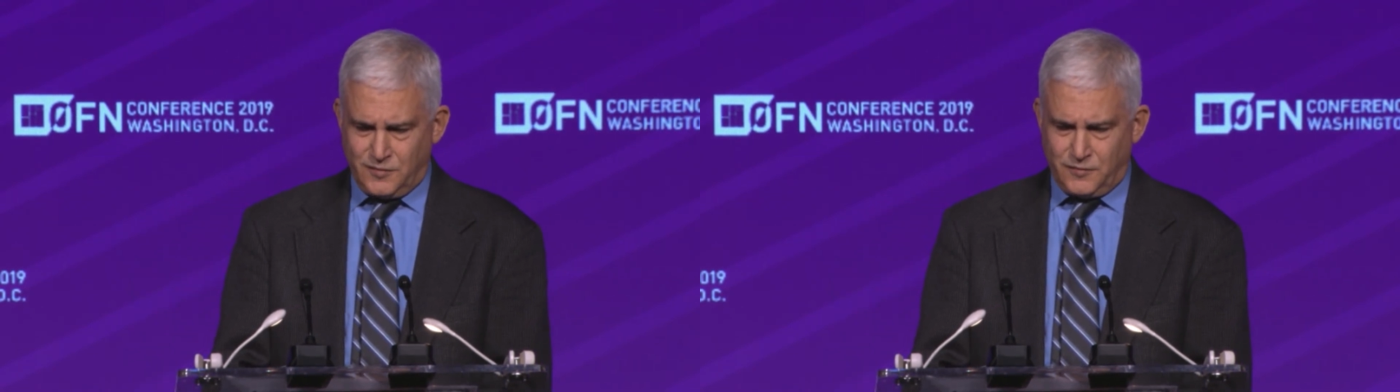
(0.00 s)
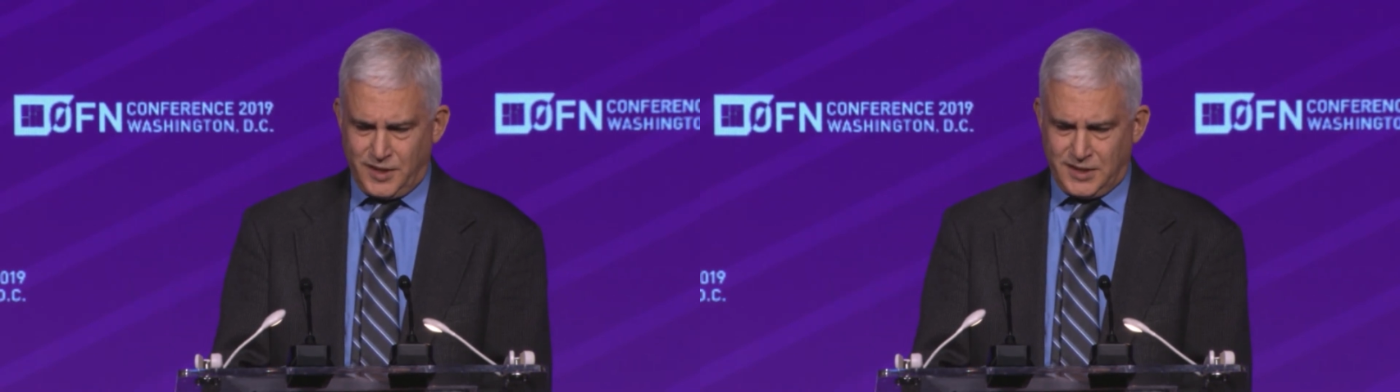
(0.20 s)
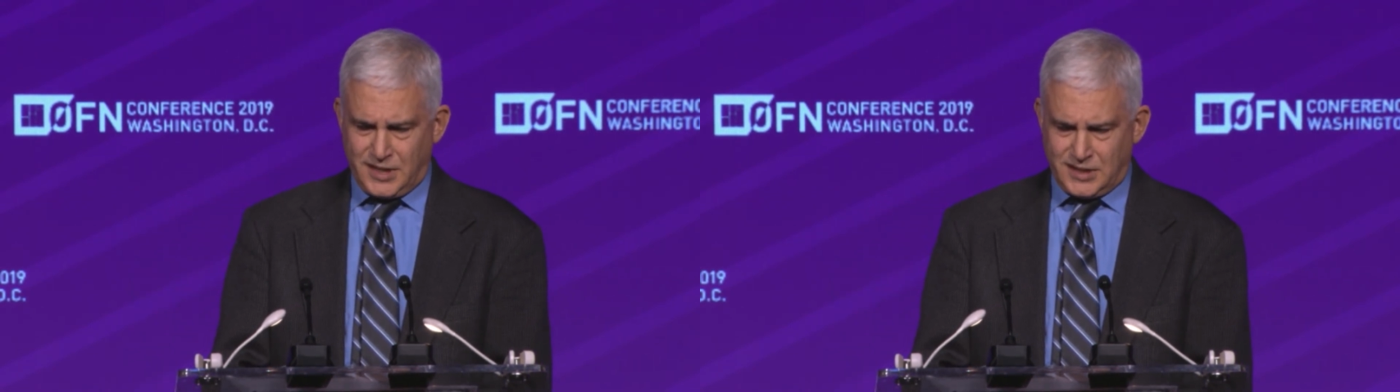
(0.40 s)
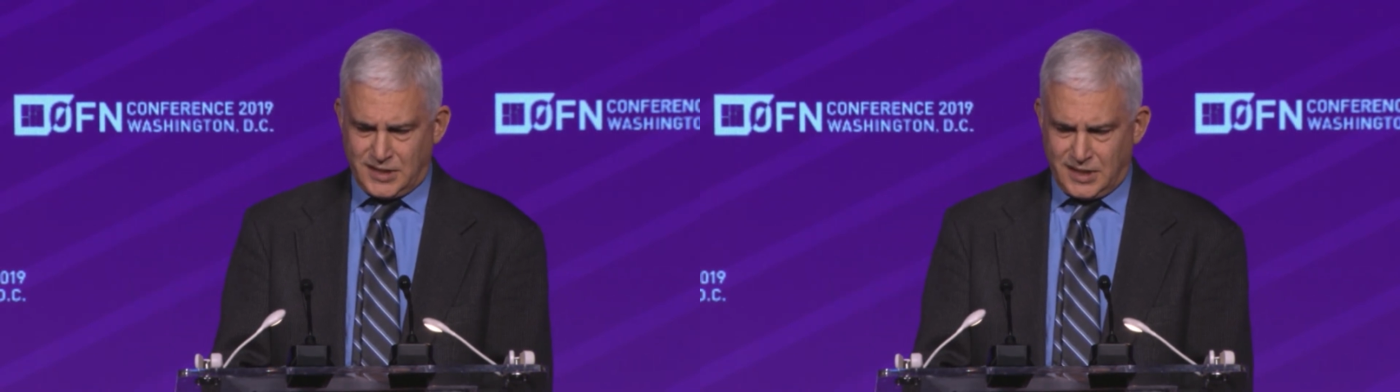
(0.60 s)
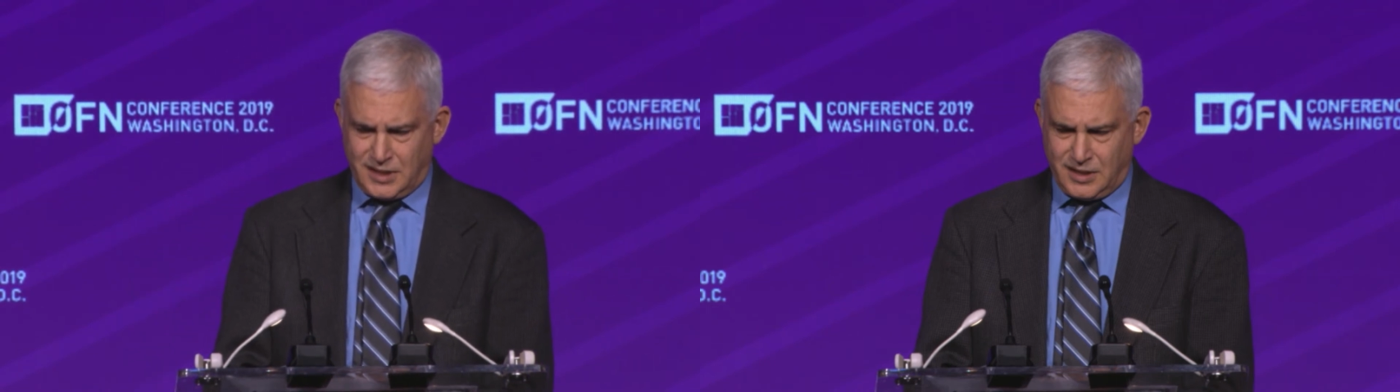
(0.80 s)
afraid
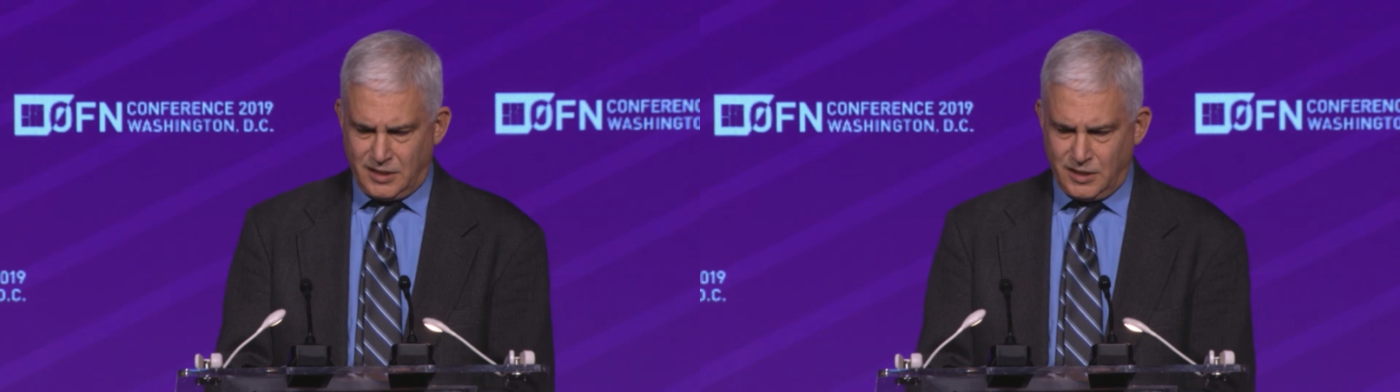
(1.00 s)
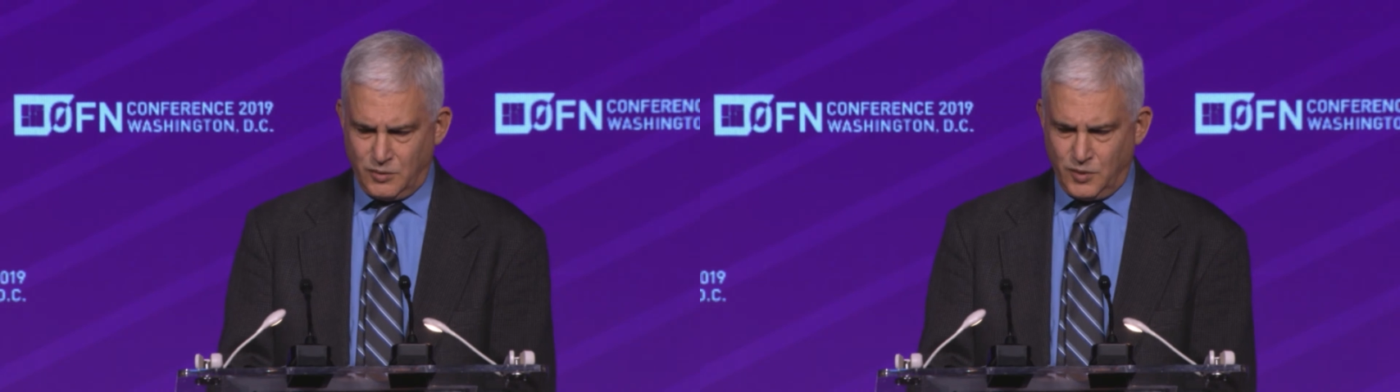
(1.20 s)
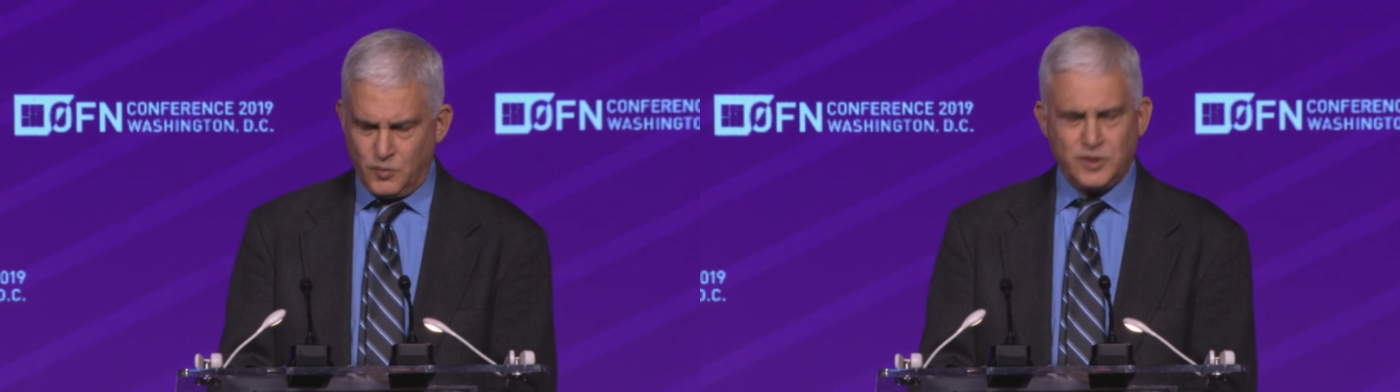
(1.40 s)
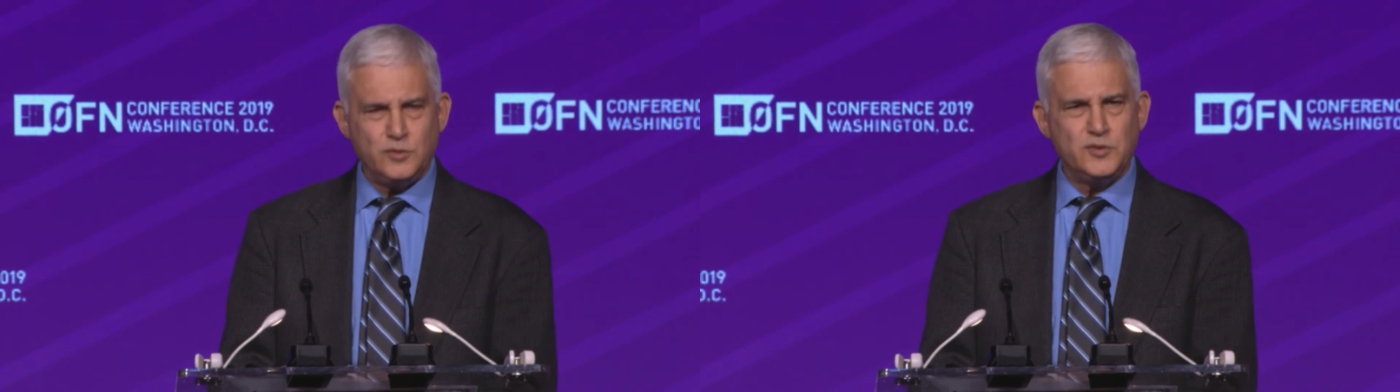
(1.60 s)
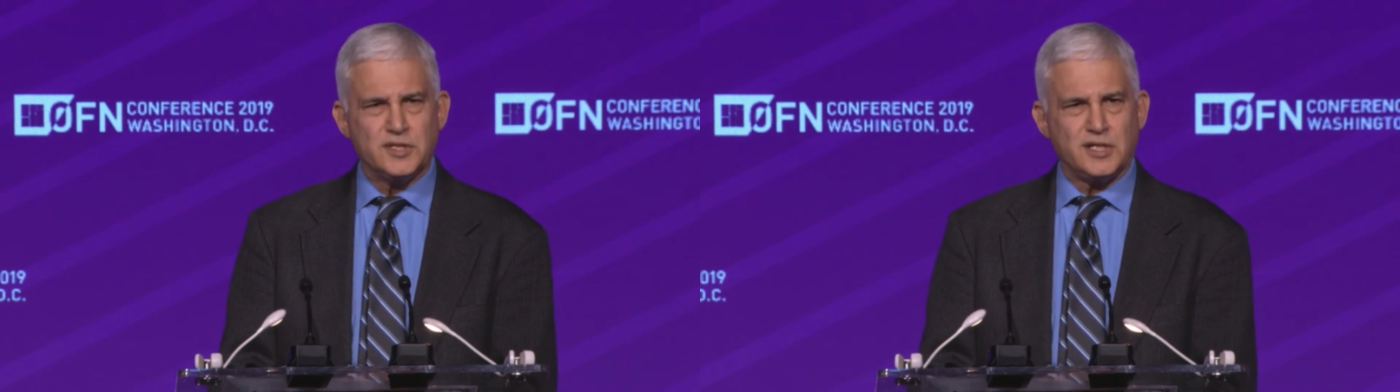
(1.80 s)
that we would
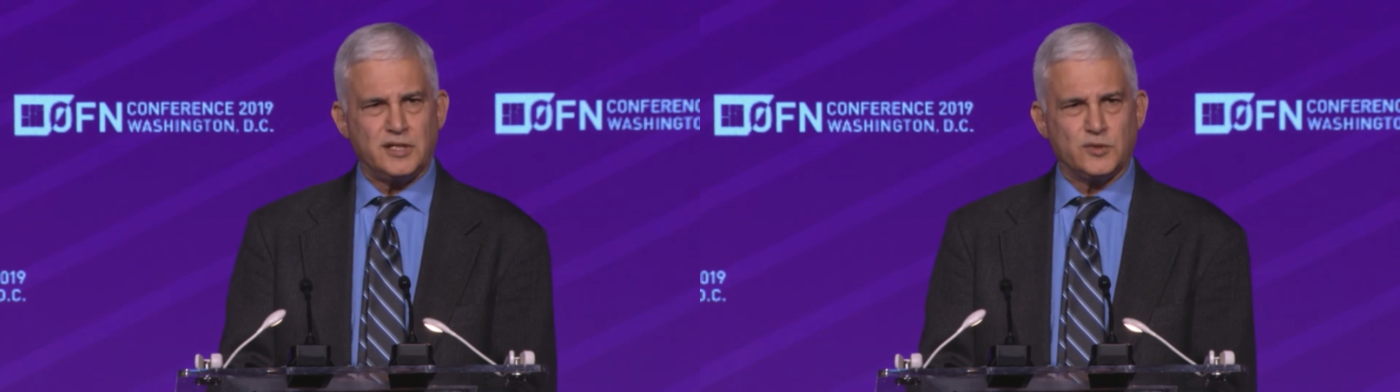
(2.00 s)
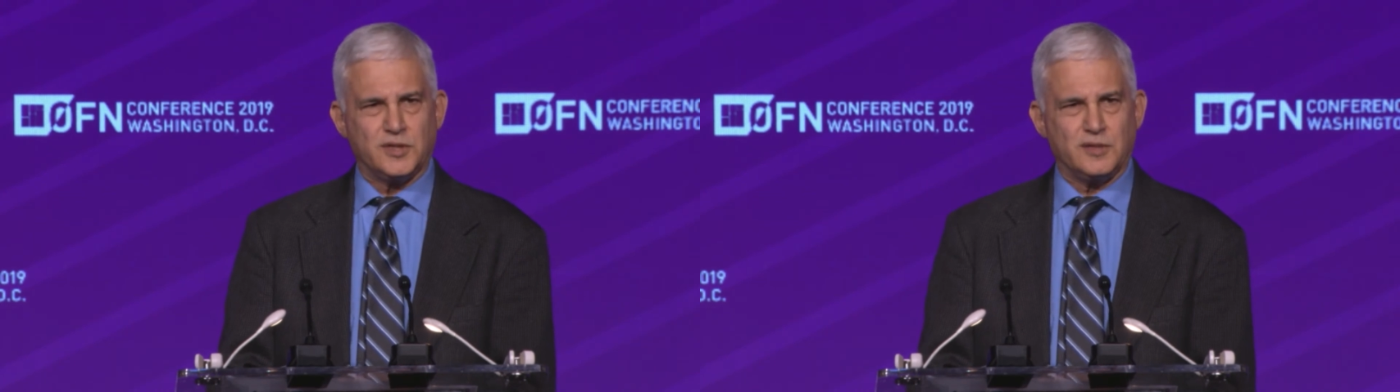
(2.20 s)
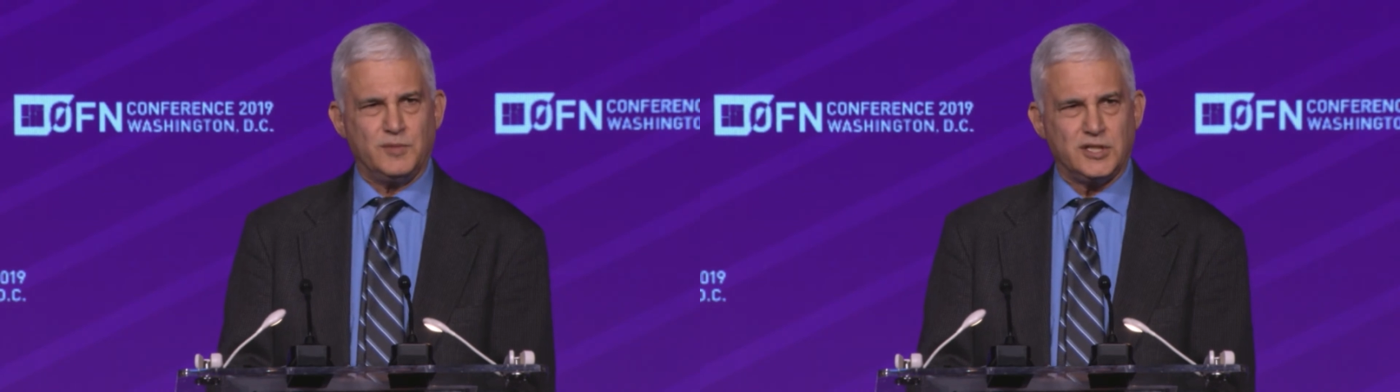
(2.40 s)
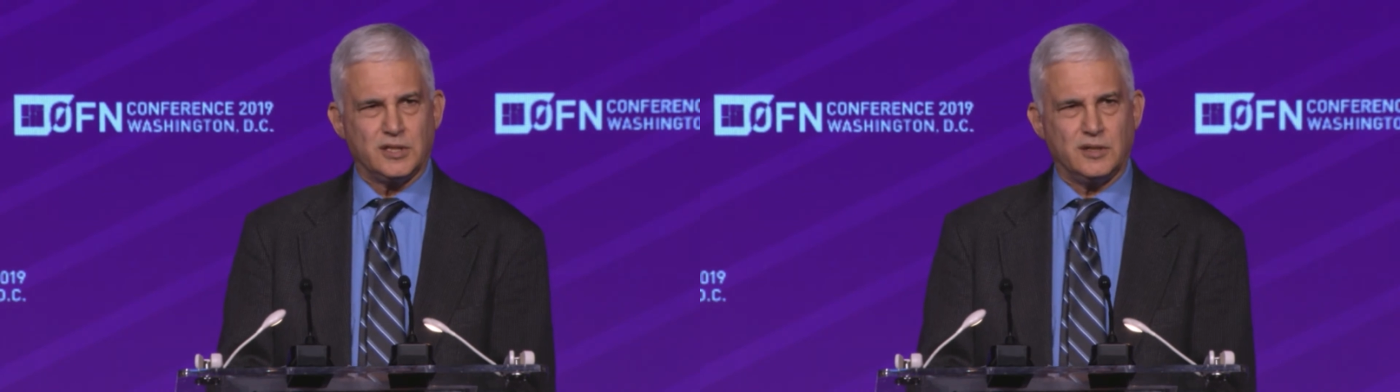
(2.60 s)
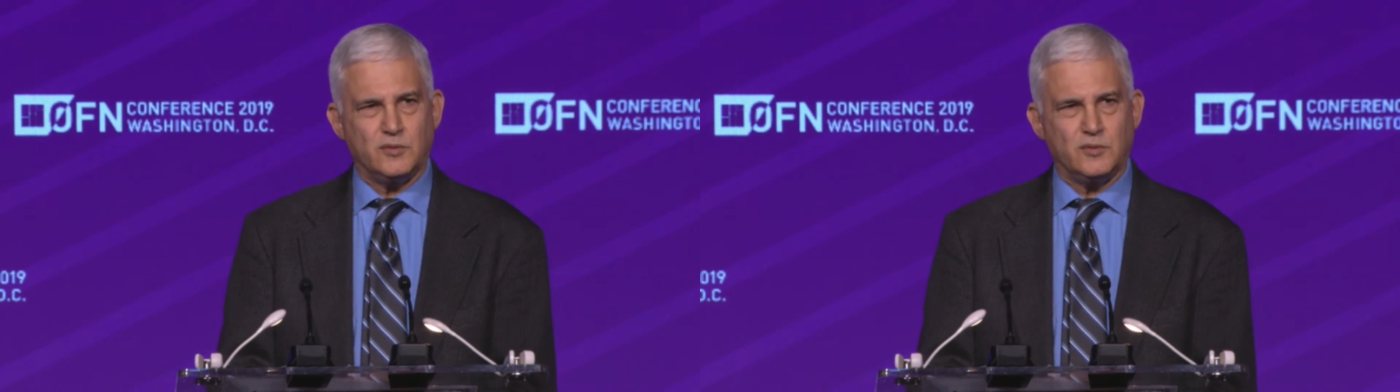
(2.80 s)
lose touch with the mission.